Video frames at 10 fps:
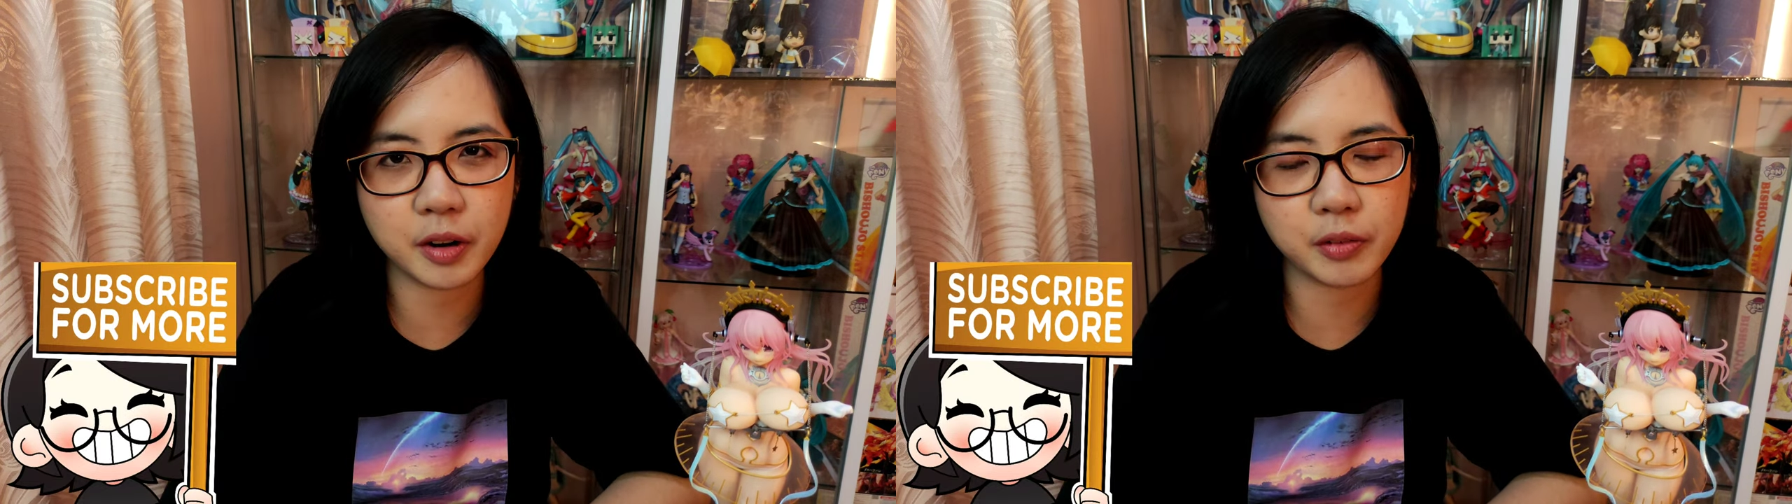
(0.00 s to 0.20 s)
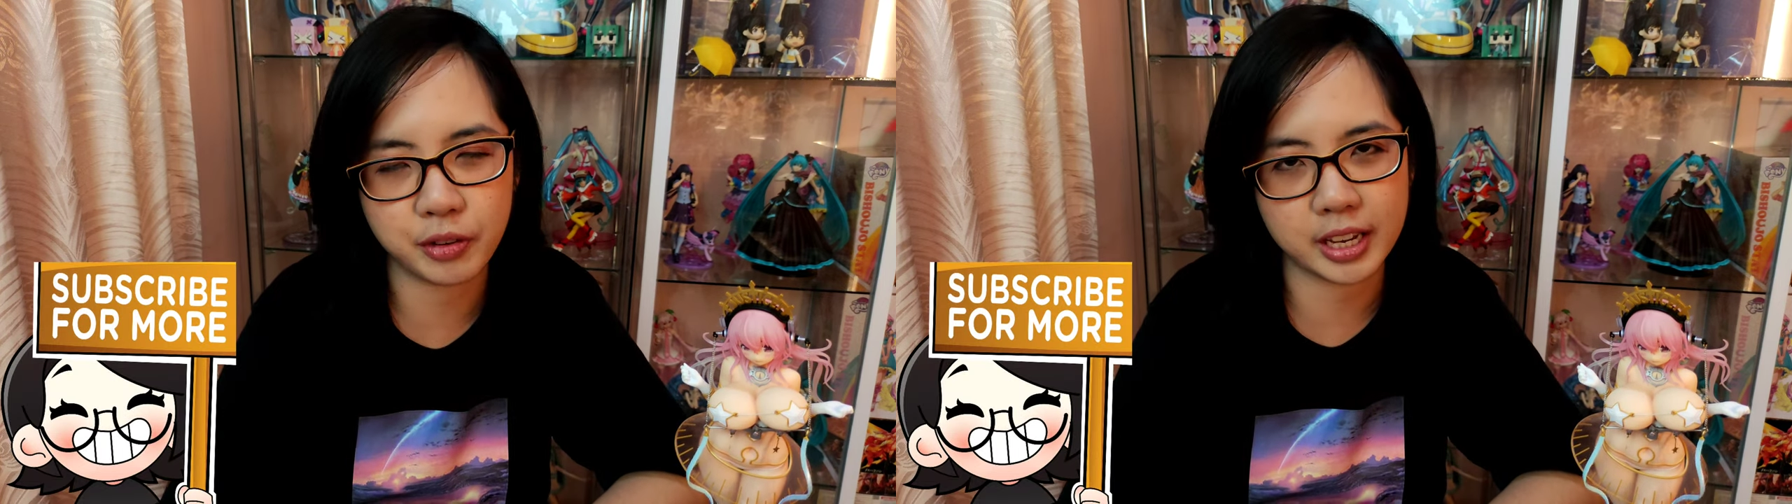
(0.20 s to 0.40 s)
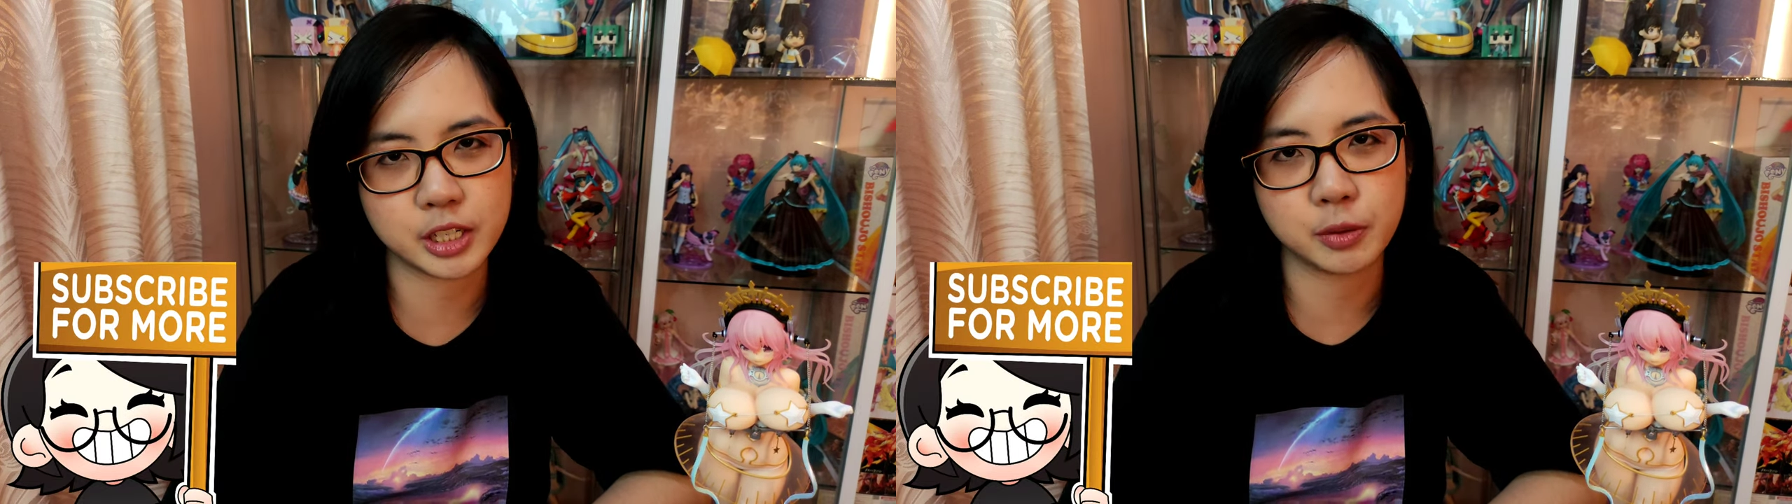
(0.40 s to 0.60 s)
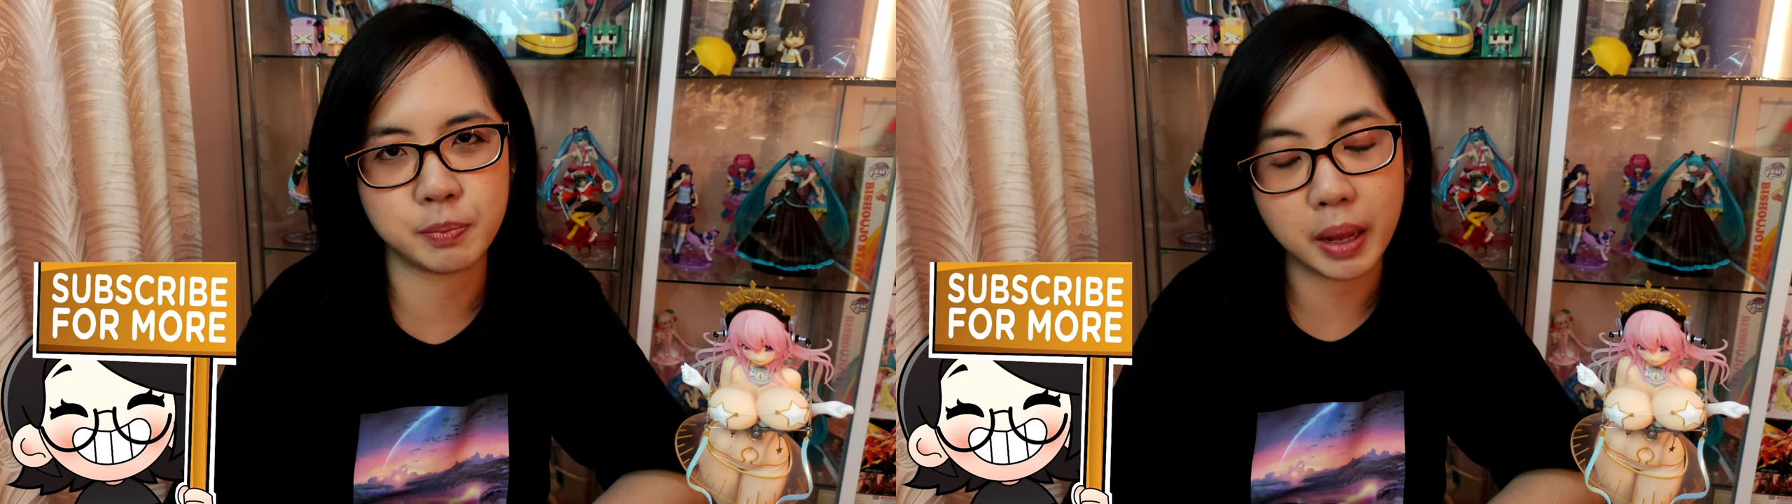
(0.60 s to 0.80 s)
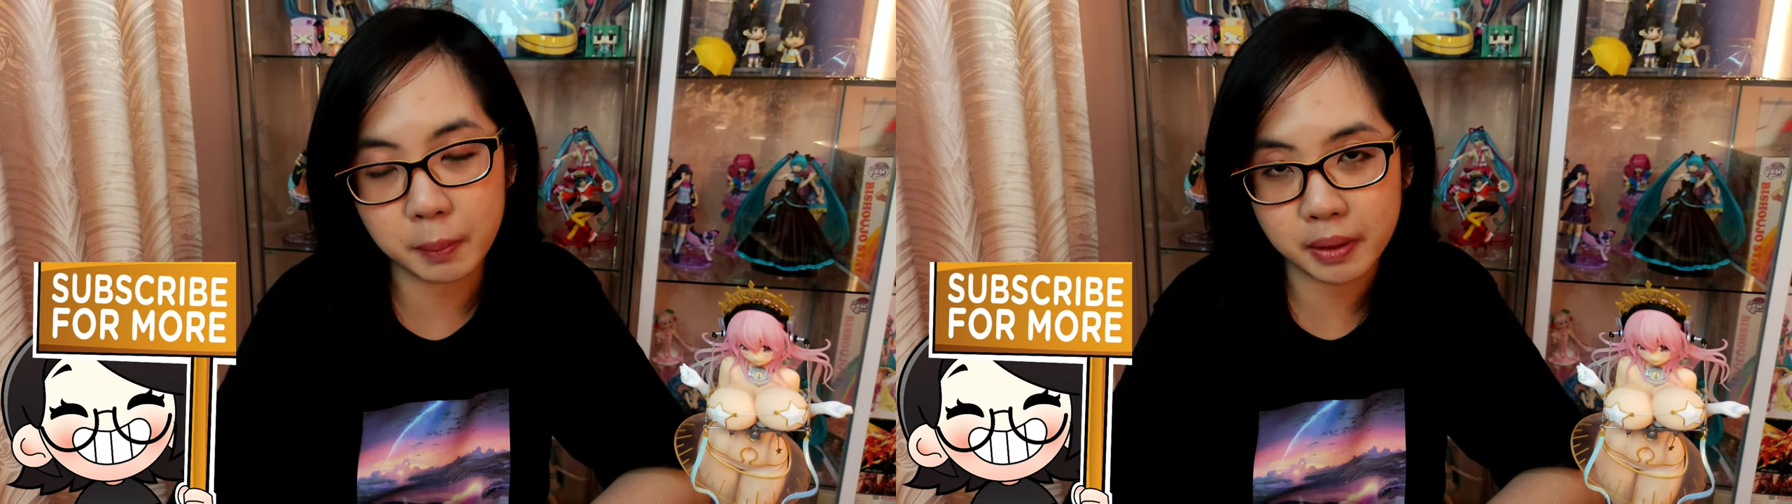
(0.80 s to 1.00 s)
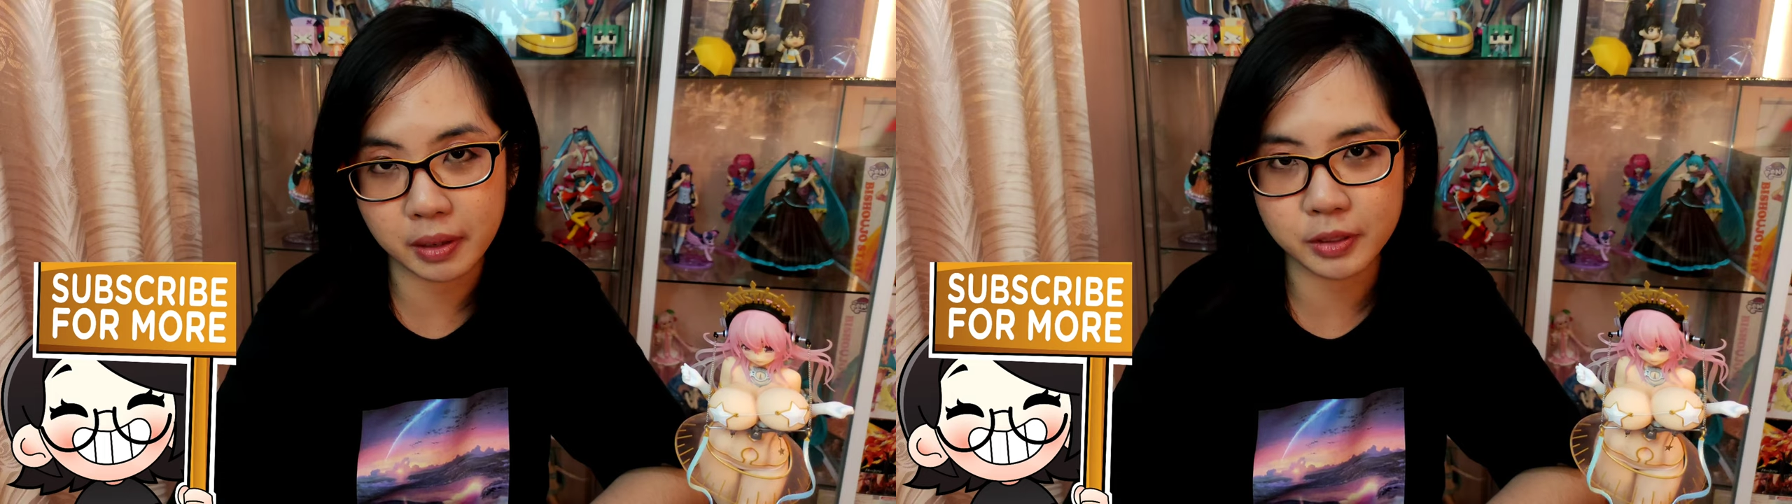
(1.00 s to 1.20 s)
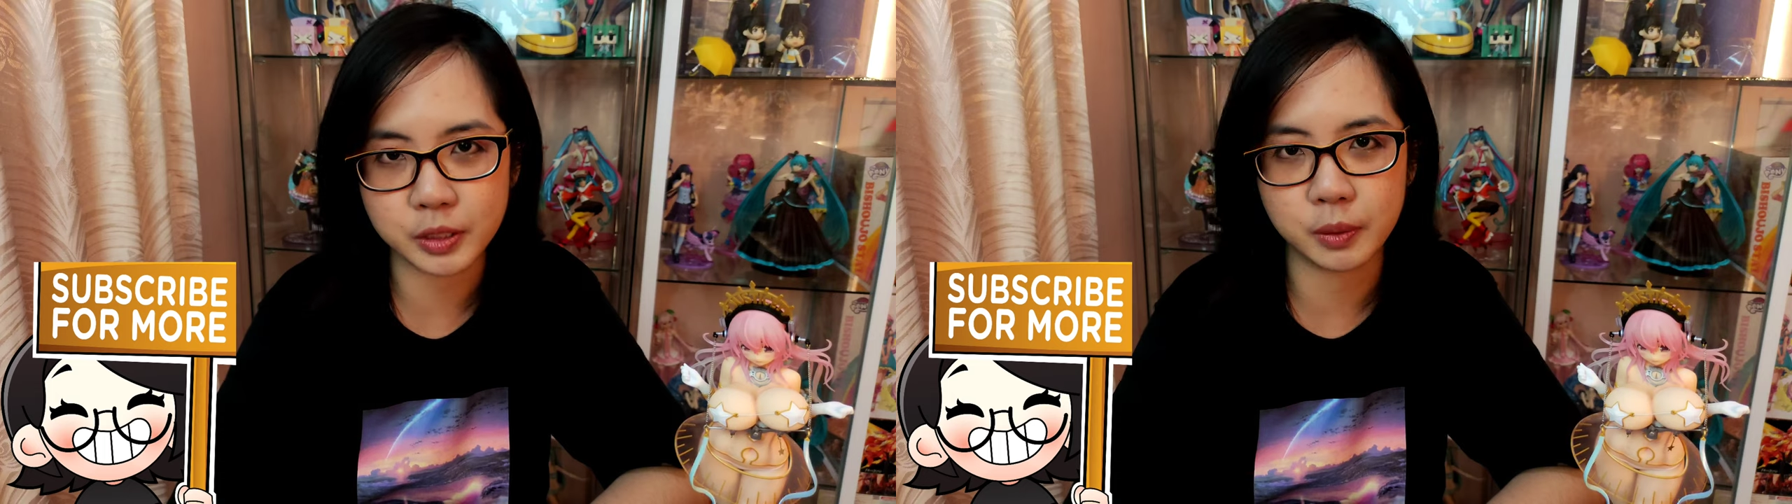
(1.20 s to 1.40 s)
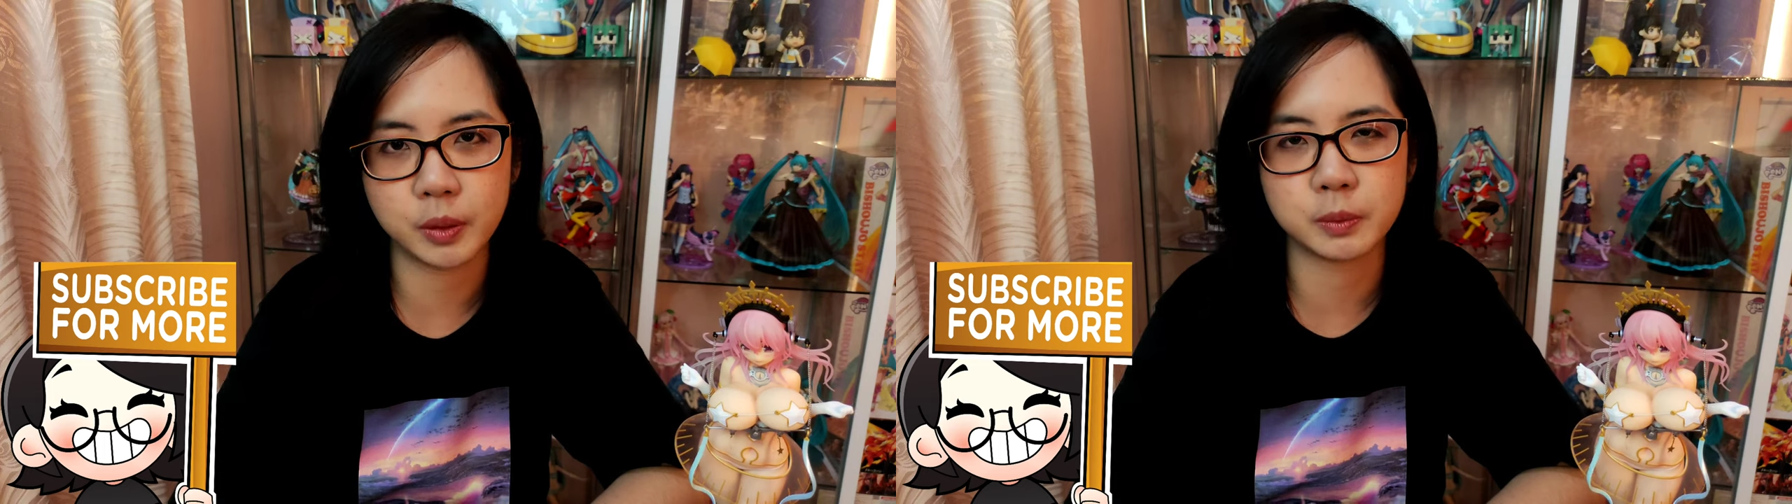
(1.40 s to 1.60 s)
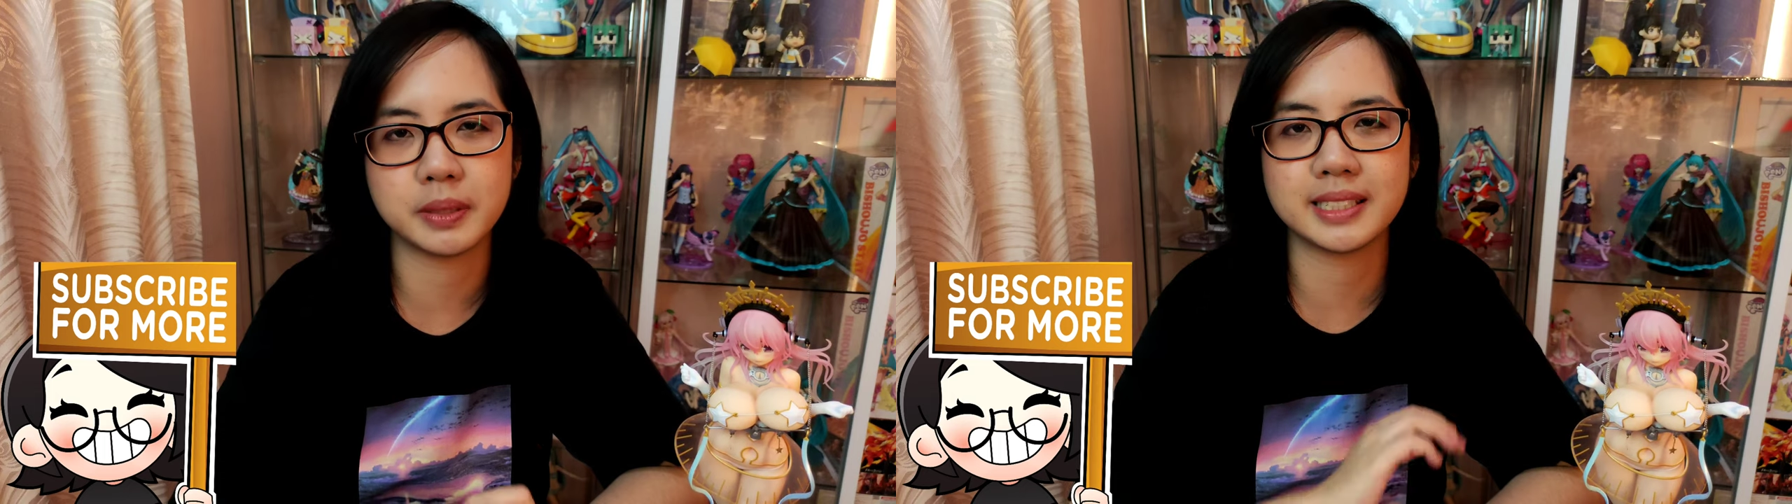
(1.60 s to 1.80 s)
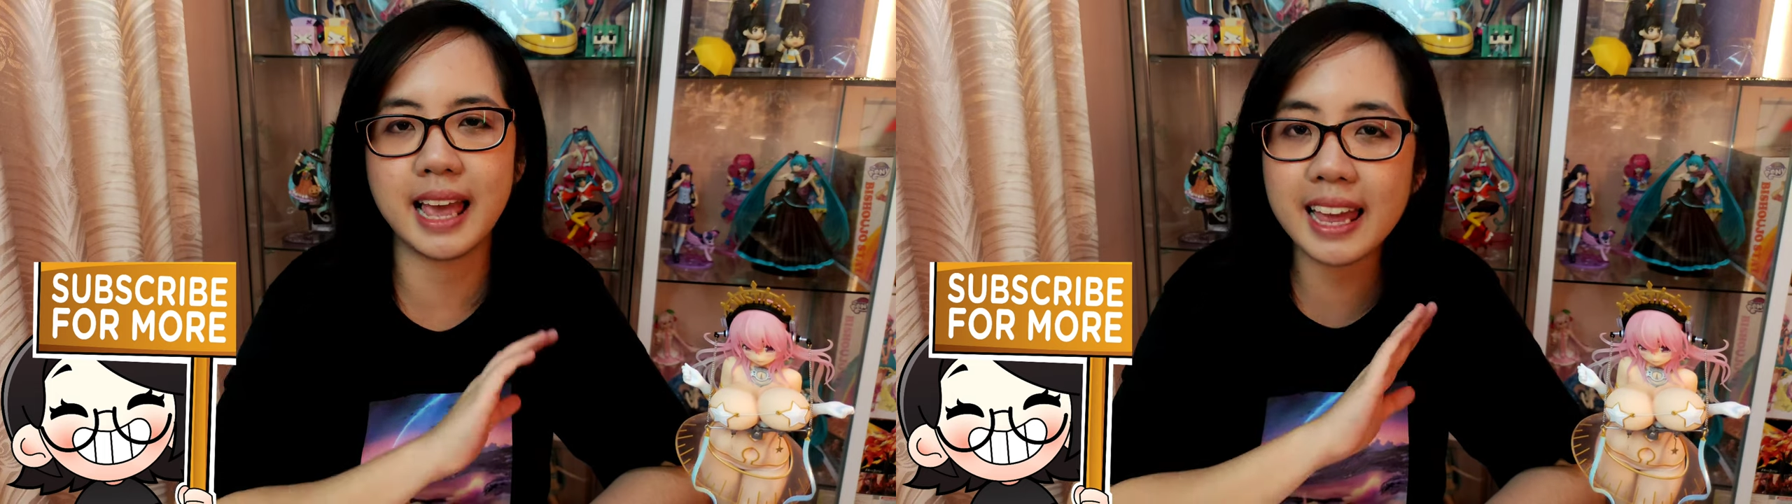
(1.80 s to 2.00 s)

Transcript: notification bell below so you won't miss